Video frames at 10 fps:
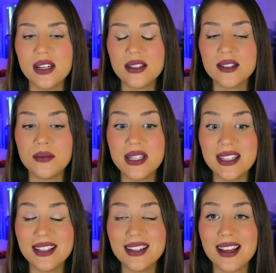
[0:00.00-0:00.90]
So we
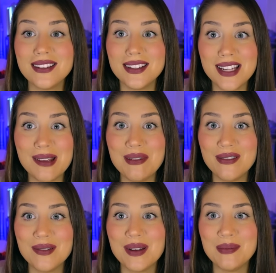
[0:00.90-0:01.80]
did the test the day
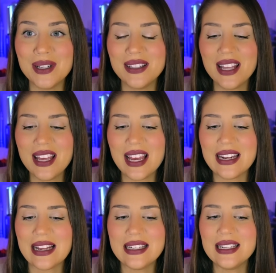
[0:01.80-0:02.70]
before my birthday, and
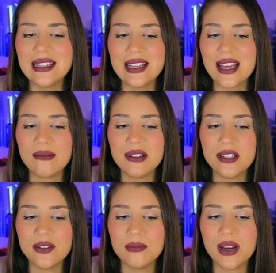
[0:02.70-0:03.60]
I didn't think I would
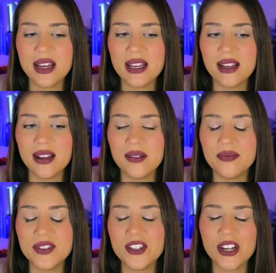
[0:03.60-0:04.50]
do my
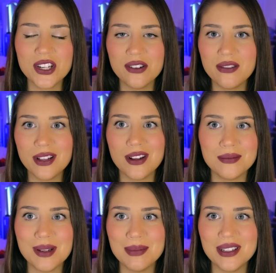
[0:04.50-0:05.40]
gender reveal on
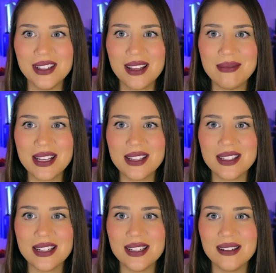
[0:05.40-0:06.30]
my birthday
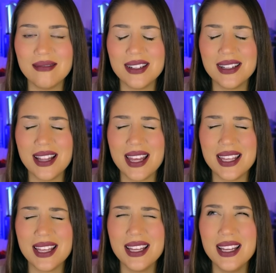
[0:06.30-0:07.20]
because I didn't want to
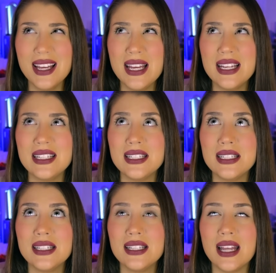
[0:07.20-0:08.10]
like
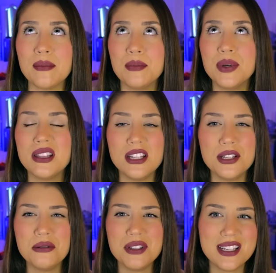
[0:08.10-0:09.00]
put the
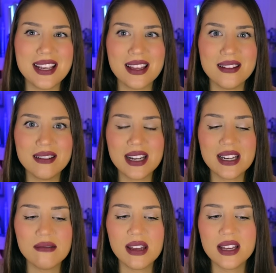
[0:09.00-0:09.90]
two together in
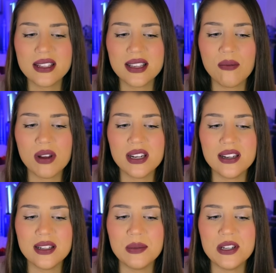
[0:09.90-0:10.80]
any way, because I wanted
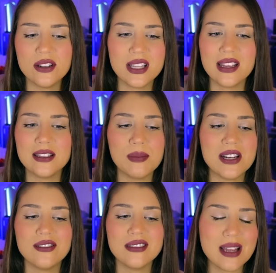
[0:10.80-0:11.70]
it to be just like a
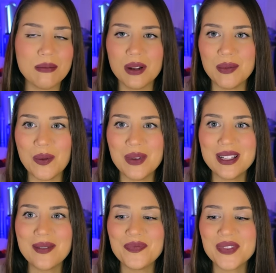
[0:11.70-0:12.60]
special separate moment.